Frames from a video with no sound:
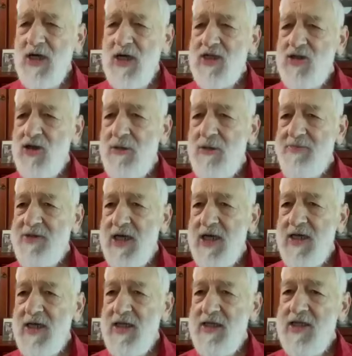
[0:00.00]
why I stopped
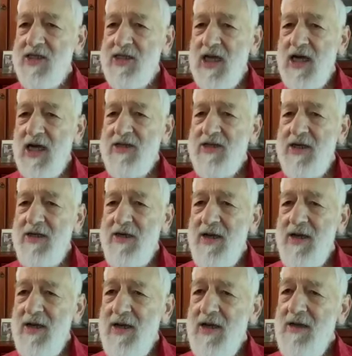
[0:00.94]
taking the statin,
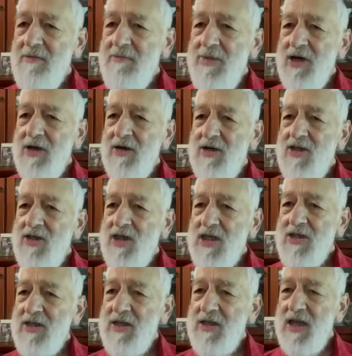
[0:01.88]
because
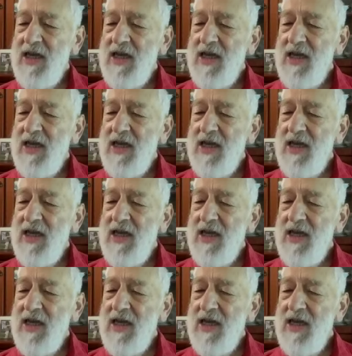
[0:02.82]
it